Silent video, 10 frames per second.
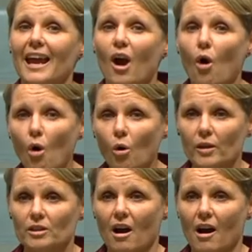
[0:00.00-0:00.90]
all the
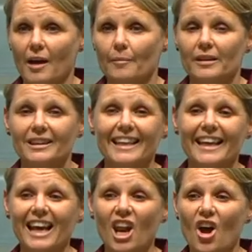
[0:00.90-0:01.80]
time,
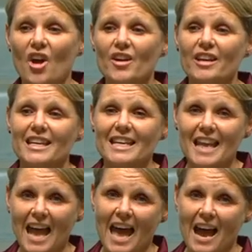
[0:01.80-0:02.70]
let alone
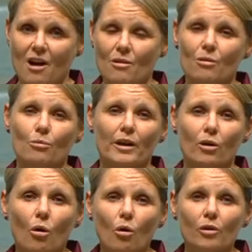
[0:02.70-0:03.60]
now when
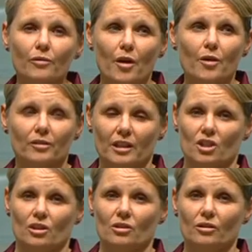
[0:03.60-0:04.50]
all of those
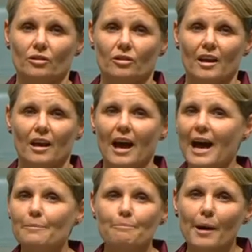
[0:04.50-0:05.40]
issues
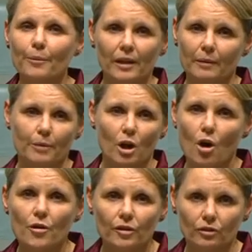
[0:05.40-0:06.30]
aren't bubbling
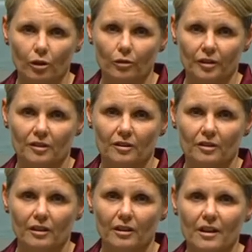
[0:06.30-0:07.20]
below the surface.
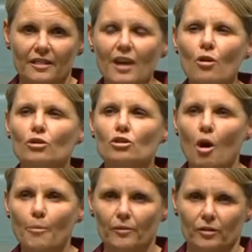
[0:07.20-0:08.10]
They're on
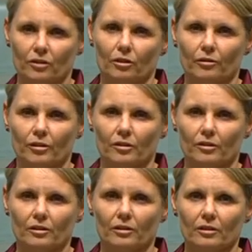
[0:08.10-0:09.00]
top of the
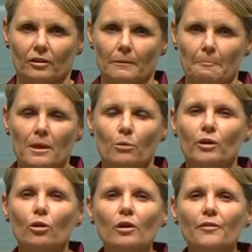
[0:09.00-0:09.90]
surface. When
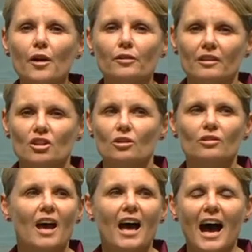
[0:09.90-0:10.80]
all of those issues
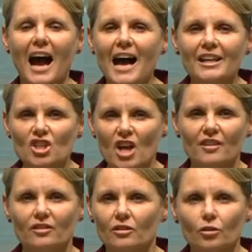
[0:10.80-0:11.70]
aren't
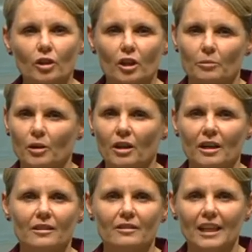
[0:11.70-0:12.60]
just the sort of
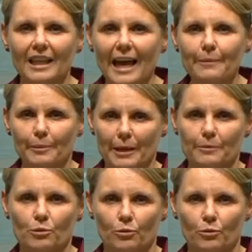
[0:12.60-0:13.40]
communities that Labor people